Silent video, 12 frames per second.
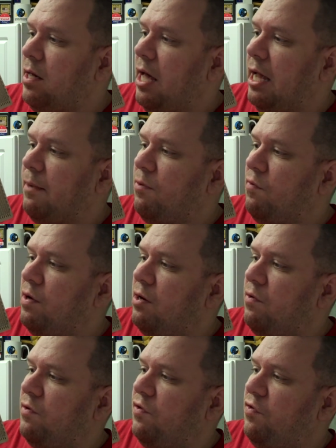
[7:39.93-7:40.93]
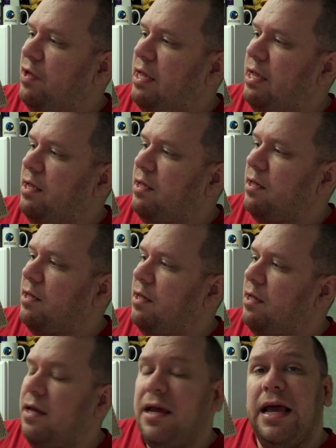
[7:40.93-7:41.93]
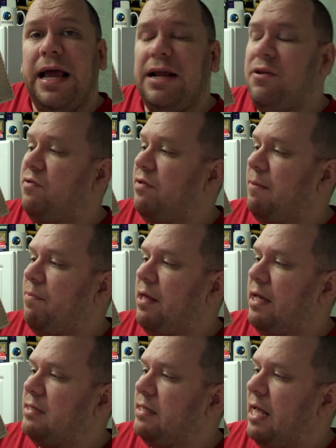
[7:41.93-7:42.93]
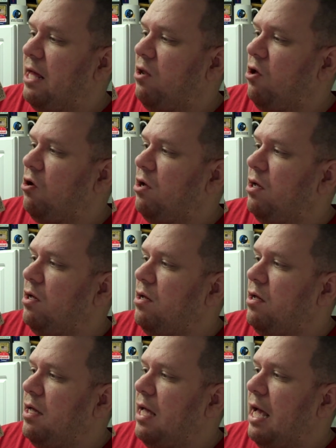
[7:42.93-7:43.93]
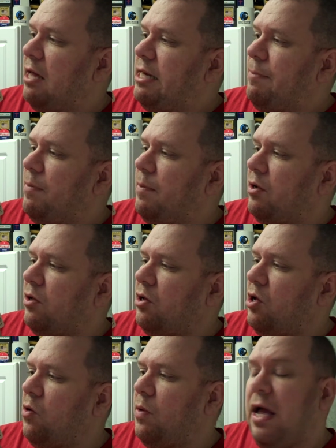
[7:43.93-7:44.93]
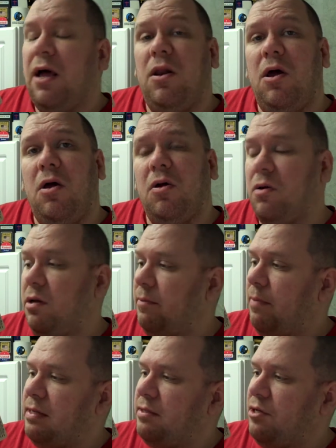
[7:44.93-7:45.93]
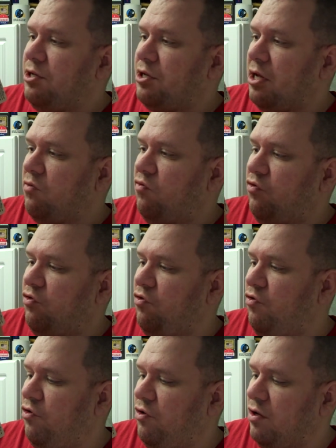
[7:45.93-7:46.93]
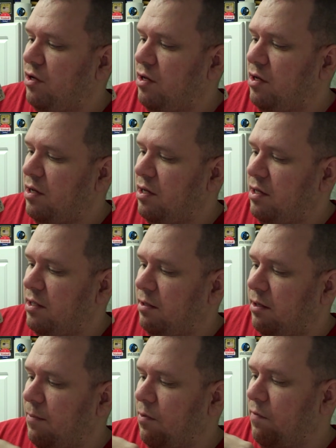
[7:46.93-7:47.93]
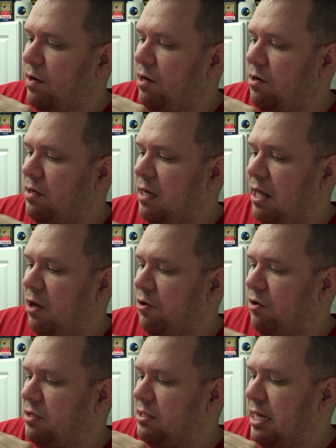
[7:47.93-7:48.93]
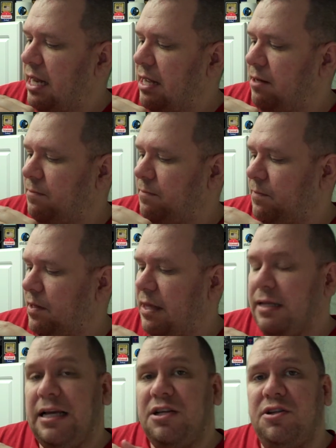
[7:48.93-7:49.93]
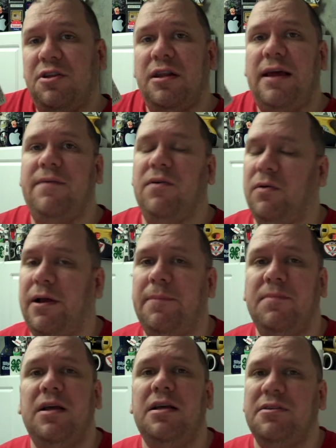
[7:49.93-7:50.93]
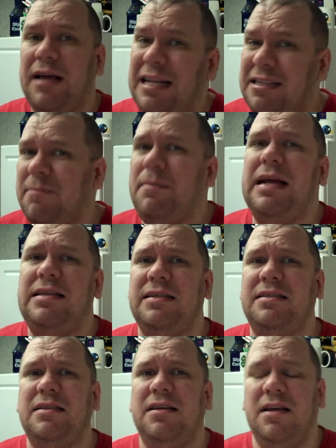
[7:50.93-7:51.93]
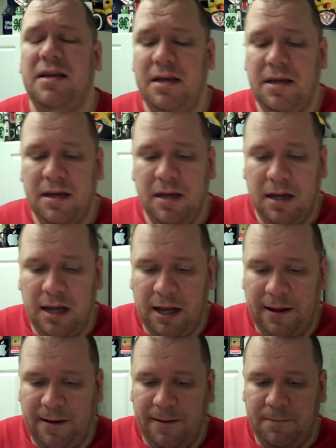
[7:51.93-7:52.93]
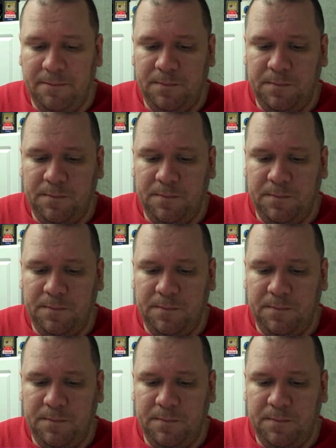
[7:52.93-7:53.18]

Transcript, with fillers: I come over here to C, and I do the same thing. I say, how long? how deep am I going to go and how long? And basically you just go, come over here, how long are you going to stay out? And that takes you to the level, okay? So that's the basics um,